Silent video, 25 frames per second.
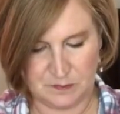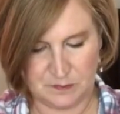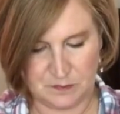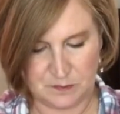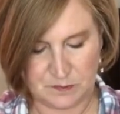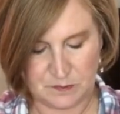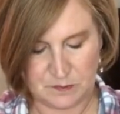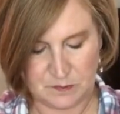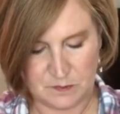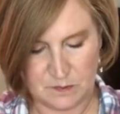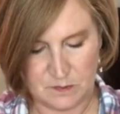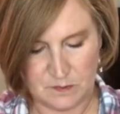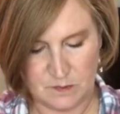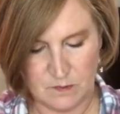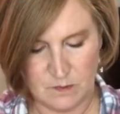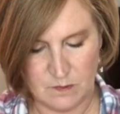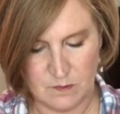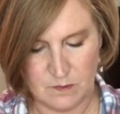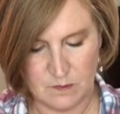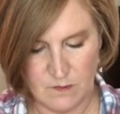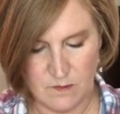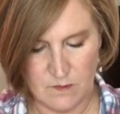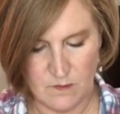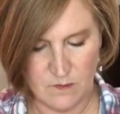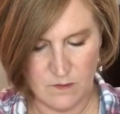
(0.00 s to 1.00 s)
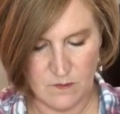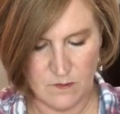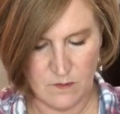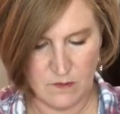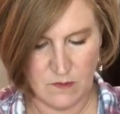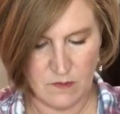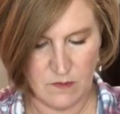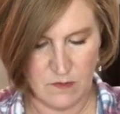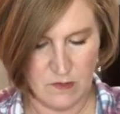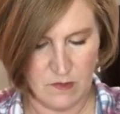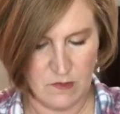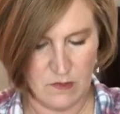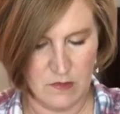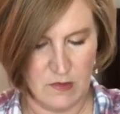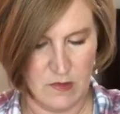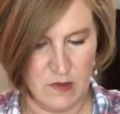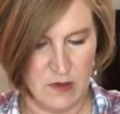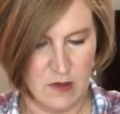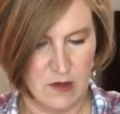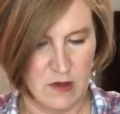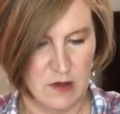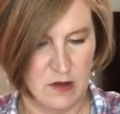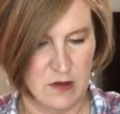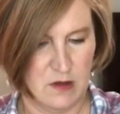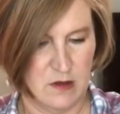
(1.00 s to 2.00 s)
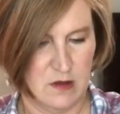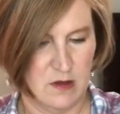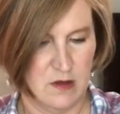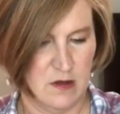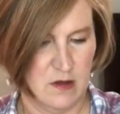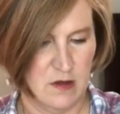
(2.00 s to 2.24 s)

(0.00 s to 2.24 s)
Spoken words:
(no one is talking)